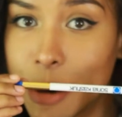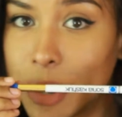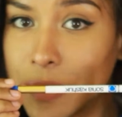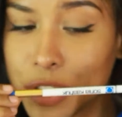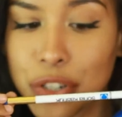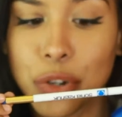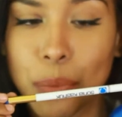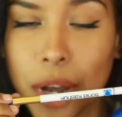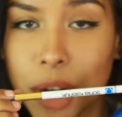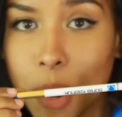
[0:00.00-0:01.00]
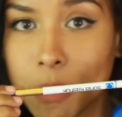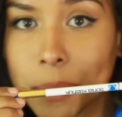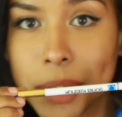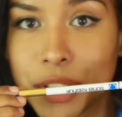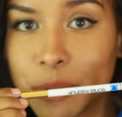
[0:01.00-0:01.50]
but if it's too bright, I'll
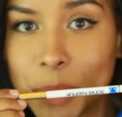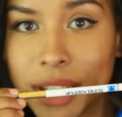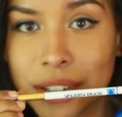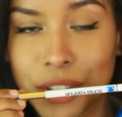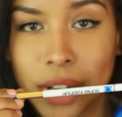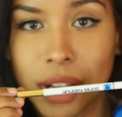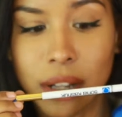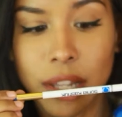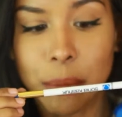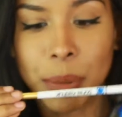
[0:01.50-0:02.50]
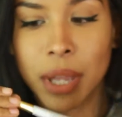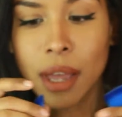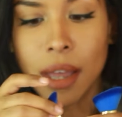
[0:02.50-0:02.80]
probably just be inserting a clip.